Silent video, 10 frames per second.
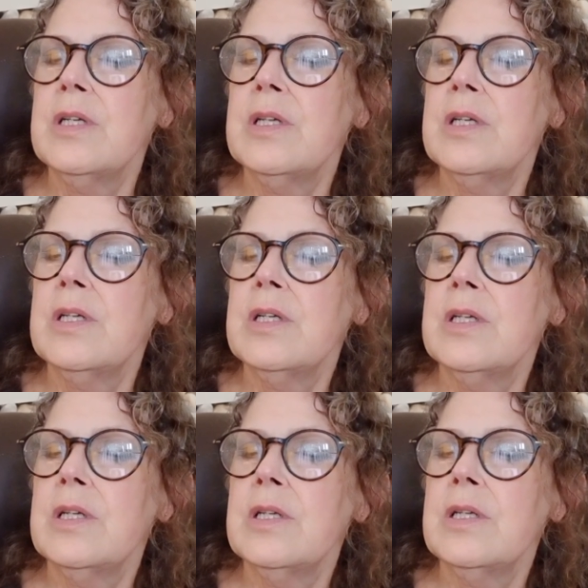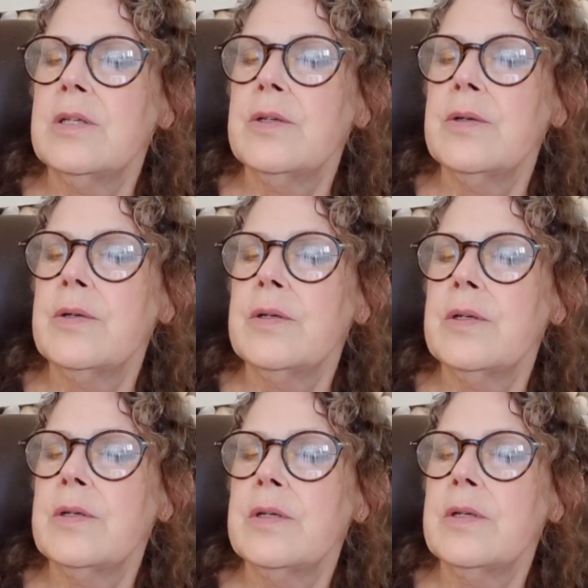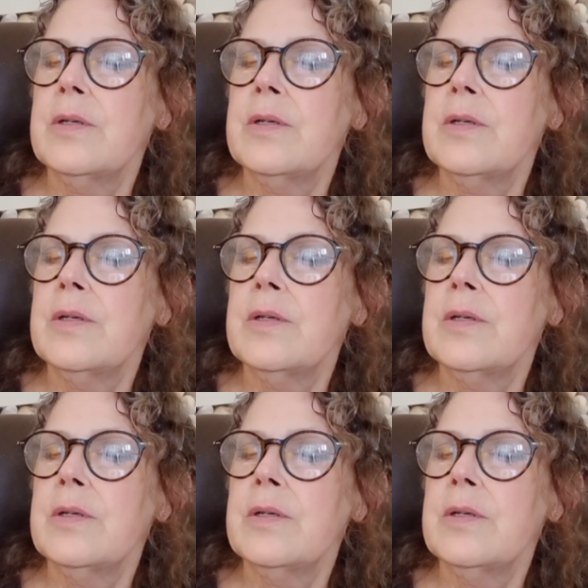Nobody speaks.